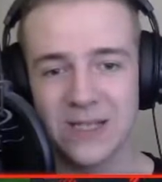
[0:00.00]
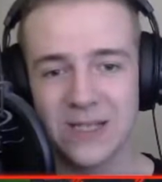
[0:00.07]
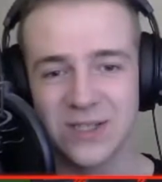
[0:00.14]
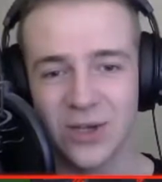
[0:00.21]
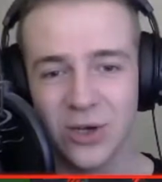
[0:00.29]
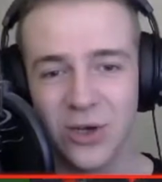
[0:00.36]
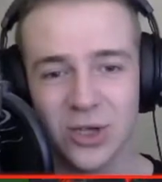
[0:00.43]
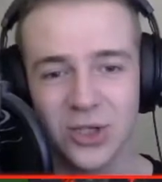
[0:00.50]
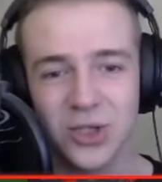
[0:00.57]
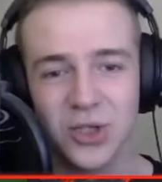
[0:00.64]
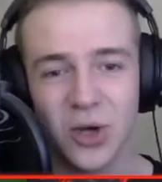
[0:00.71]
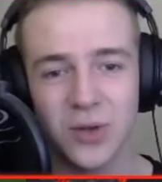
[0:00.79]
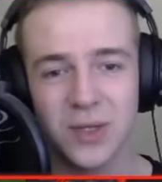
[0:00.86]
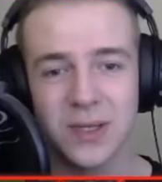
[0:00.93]
a good
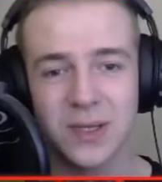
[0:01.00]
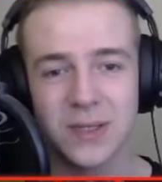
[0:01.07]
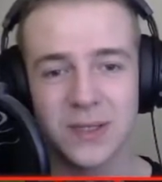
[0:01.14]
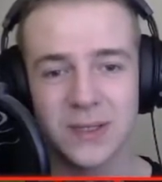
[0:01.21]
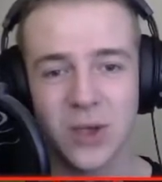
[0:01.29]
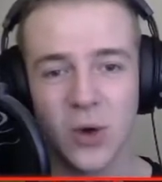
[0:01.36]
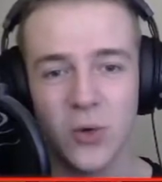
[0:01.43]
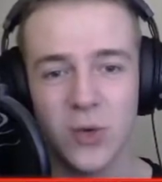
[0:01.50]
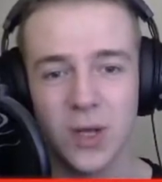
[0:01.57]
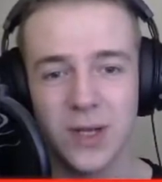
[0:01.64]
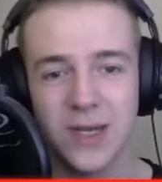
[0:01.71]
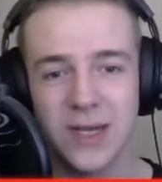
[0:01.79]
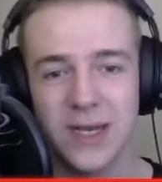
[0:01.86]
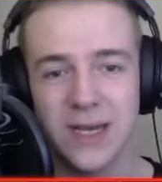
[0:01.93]
shot into the Skoda
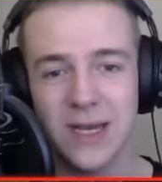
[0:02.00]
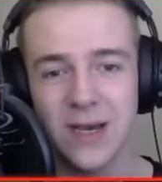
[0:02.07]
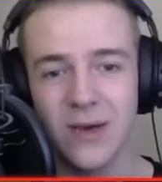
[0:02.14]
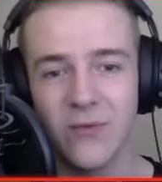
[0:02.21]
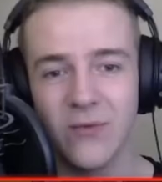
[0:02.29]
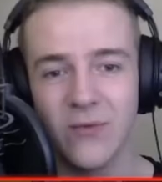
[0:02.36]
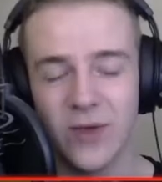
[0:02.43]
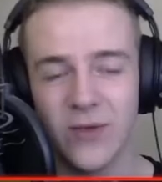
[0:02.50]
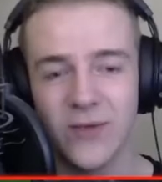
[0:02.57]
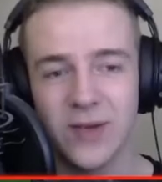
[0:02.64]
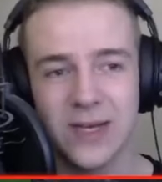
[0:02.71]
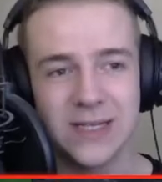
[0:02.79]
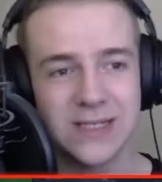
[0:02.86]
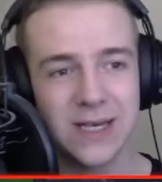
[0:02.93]

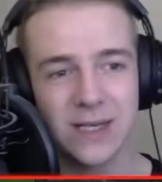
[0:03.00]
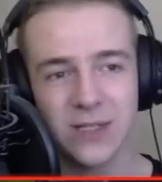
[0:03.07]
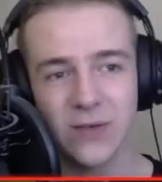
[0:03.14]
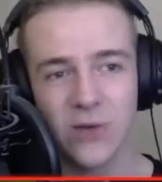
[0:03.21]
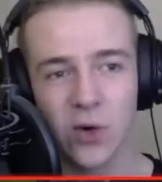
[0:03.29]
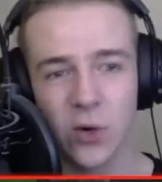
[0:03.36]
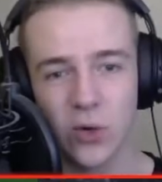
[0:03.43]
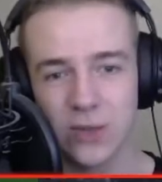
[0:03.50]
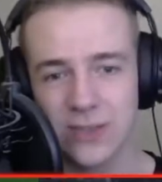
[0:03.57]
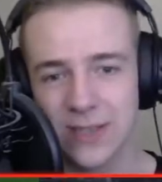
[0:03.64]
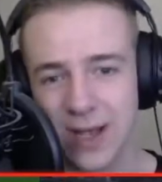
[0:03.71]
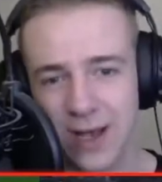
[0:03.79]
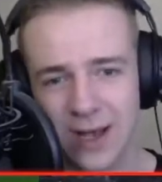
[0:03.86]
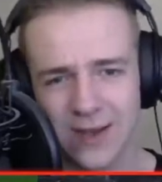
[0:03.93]
T56, of course,
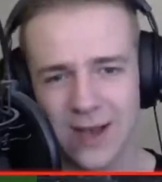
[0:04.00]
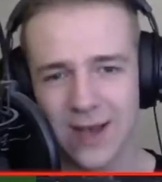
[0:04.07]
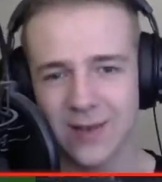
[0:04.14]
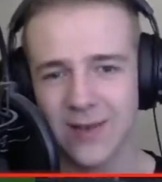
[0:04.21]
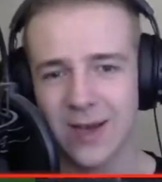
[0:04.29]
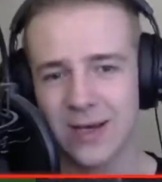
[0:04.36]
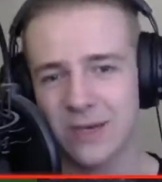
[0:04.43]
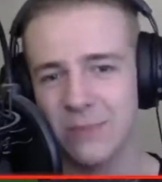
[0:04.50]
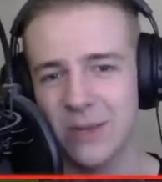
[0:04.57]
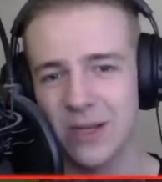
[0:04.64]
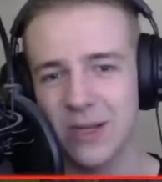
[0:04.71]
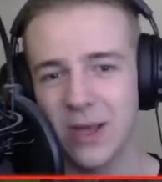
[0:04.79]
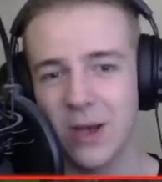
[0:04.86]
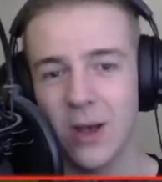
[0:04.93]
that tank
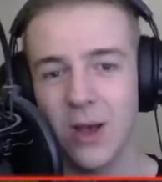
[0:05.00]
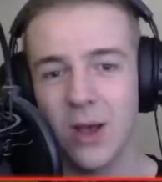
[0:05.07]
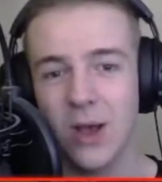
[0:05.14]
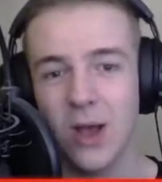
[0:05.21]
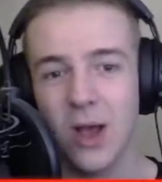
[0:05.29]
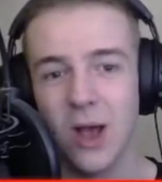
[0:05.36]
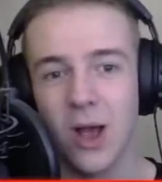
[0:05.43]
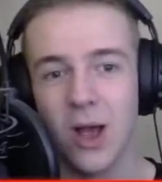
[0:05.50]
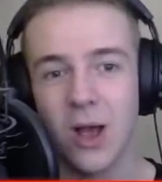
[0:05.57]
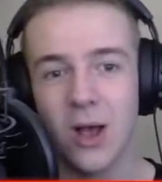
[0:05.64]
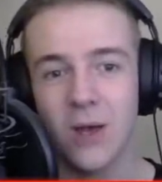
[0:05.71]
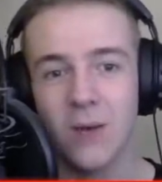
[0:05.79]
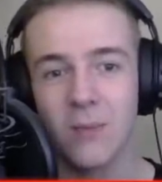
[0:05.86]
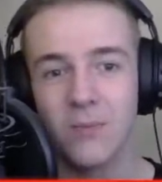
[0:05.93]
being the
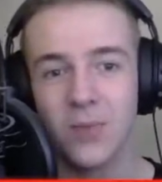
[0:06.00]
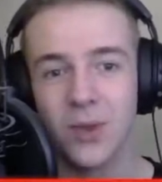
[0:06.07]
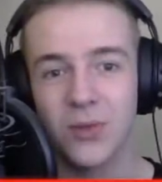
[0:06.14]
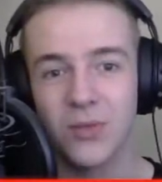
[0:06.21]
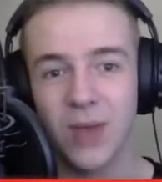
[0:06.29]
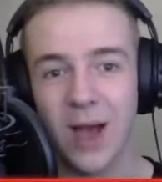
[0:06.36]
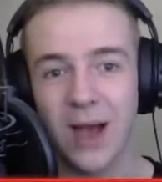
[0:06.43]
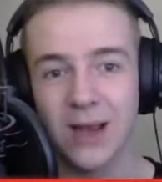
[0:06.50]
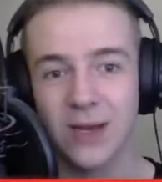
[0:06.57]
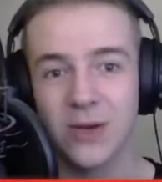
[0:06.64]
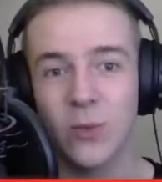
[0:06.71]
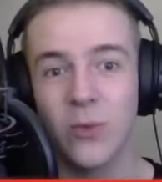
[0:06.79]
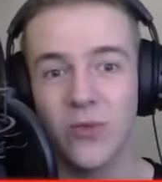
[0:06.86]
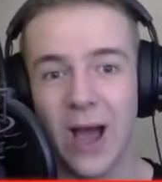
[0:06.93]
tank
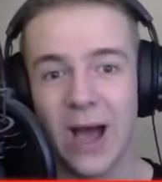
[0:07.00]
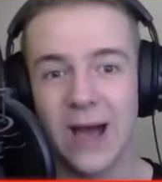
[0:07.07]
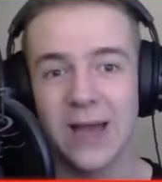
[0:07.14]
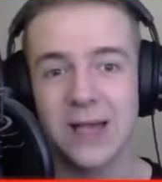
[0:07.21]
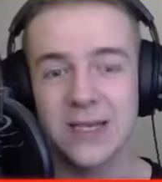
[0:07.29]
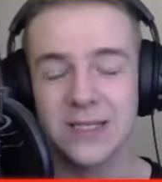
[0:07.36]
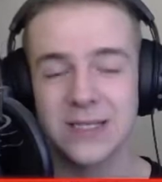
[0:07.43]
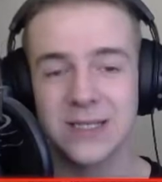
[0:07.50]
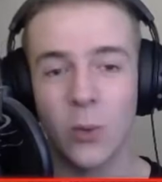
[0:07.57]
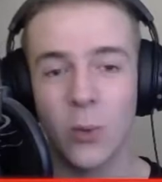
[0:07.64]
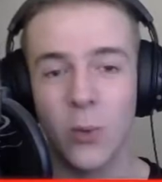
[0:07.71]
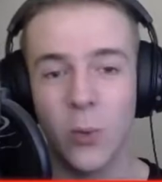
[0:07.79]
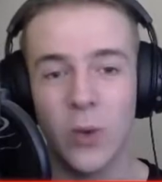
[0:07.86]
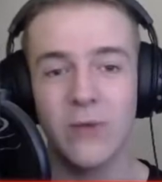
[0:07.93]
with the highest
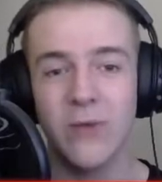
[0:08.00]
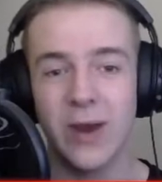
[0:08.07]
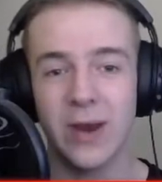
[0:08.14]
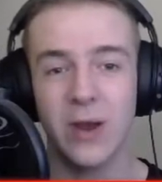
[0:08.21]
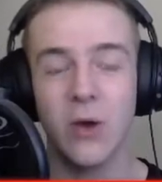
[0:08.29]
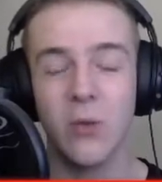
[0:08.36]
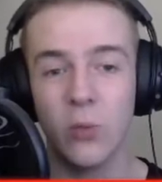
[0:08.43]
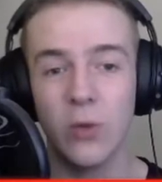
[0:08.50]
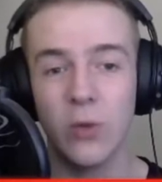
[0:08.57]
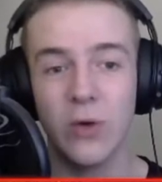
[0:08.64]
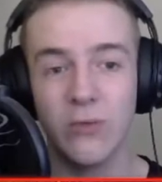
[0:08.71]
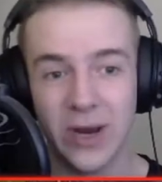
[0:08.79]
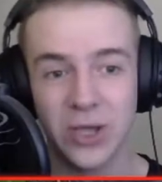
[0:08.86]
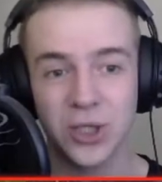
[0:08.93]
win
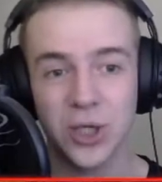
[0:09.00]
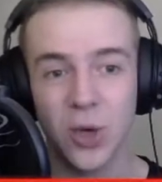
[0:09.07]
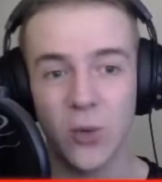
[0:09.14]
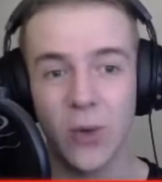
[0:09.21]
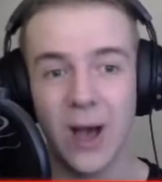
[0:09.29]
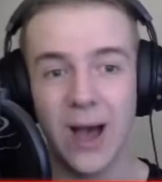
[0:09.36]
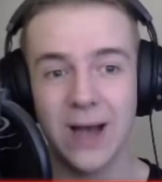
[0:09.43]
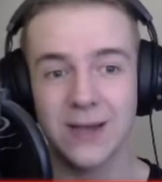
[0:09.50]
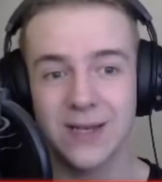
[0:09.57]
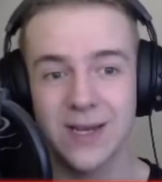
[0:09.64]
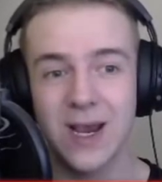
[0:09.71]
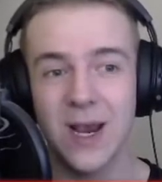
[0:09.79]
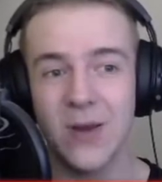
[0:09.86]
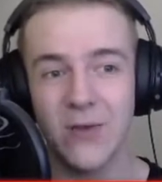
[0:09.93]
ratio at
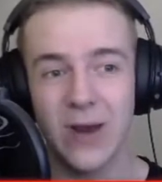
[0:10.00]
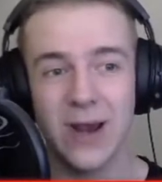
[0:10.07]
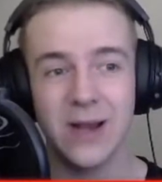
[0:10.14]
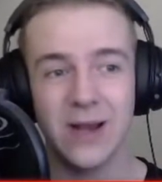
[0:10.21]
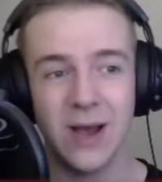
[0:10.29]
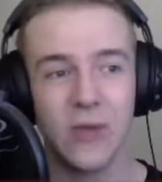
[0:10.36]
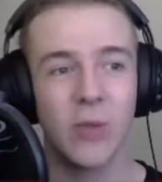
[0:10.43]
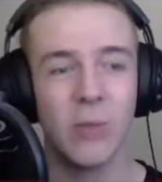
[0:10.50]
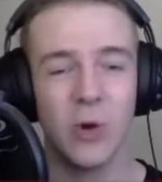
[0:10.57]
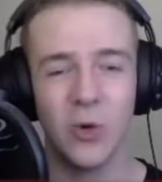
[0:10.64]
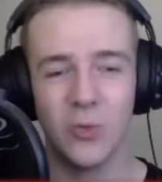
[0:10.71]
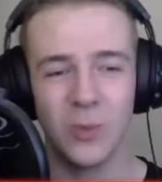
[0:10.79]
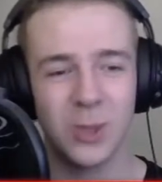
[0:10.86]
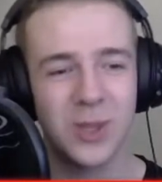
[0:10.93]
tier 8 at the
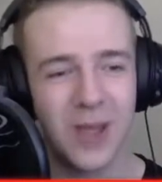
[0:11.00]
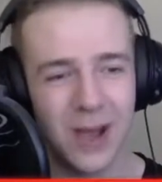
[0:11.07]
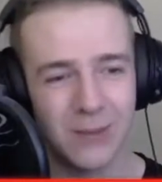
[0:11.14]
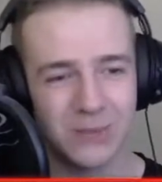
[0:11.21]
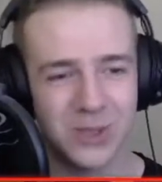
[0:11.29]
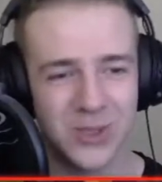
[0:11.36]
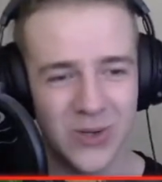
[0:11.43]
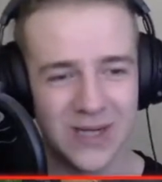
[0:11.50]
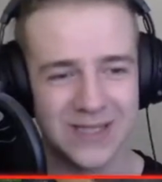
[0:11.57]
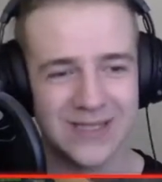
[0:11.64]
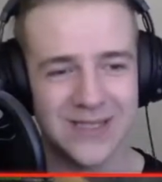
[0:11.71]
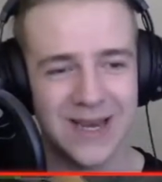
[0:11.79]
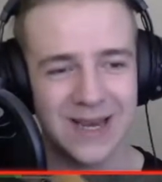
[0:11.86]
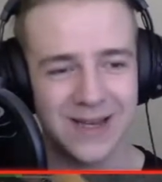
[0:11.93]
moment. Absolutely
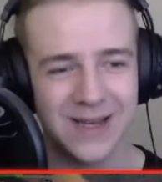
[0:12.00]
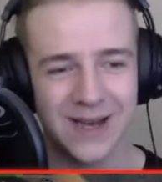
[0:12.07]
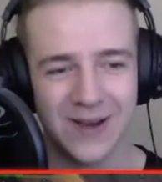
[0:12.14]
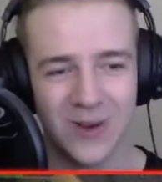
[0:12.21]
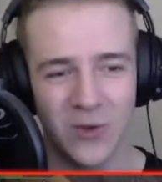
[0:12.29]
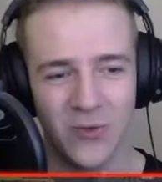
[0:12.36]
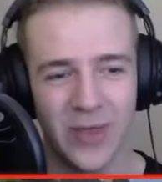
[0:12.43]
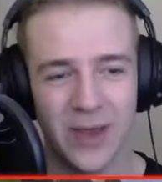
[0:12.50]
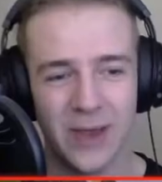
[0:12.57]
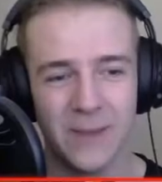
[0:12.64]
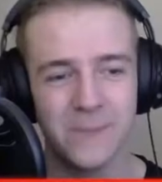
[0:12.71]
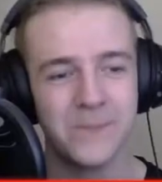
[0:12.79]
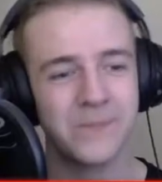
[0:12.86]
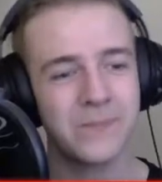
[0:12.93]
insane tank over there.
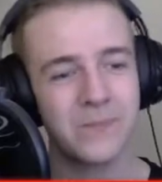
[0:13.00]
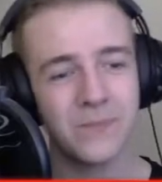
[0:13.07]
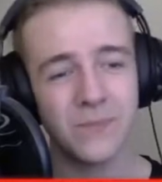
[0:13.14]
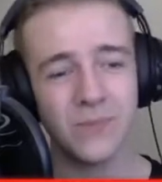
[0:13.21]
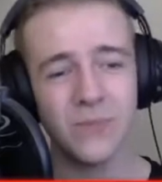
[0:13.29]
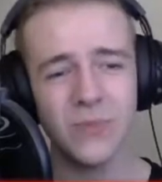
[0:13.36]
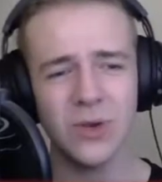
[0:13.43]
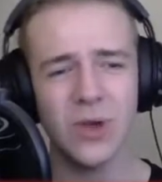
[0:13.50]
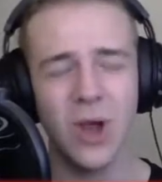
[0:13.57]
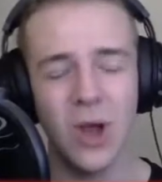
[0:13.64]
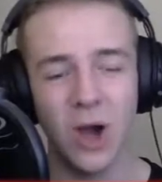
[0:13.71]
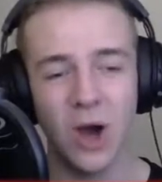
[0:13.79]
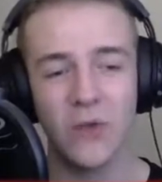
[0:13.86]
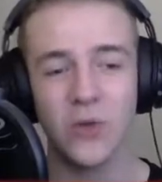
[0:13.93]

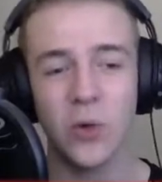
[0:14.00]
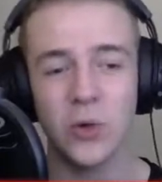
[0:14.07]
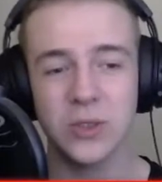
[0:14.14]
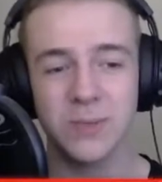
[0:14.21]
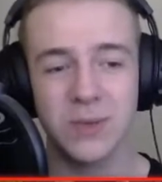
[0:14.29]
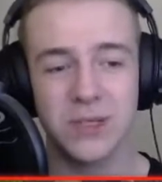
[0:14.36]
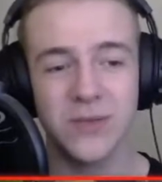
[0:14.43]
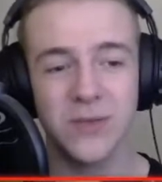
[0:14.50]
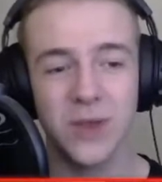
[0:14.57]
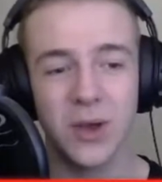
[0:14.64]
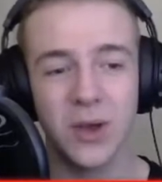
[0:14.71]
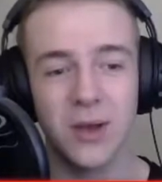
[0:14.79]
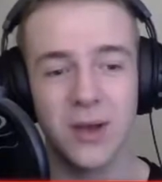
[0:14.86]
Of course, because of well,